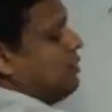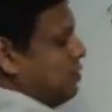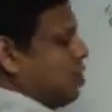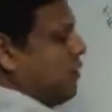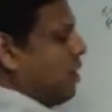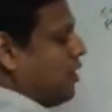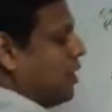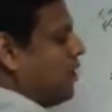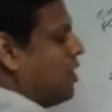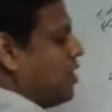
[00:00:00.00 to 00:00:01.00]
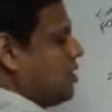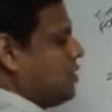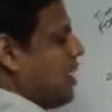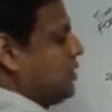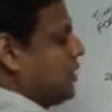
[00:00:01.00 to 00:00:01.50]
You have already covered
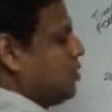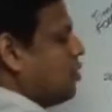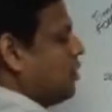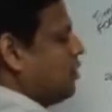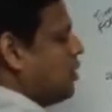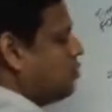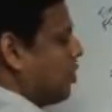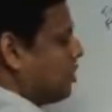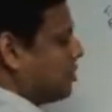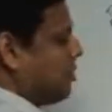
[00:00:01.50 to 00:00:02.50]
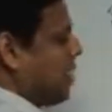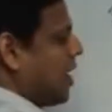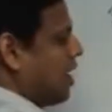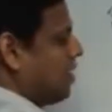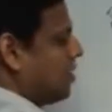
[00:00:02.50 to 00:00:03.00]
100 miles and you cover one more extra mile.